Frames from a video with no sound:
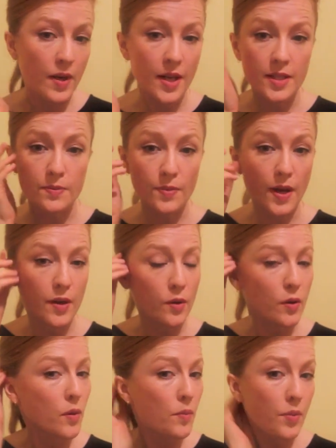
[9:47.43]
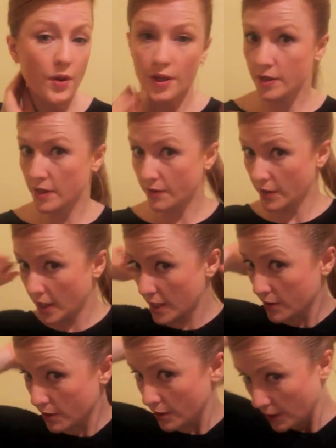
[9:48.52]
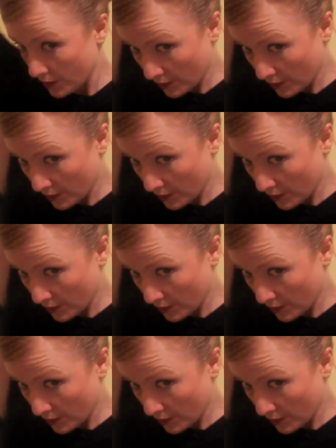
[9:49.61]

hairspray or product if you need to.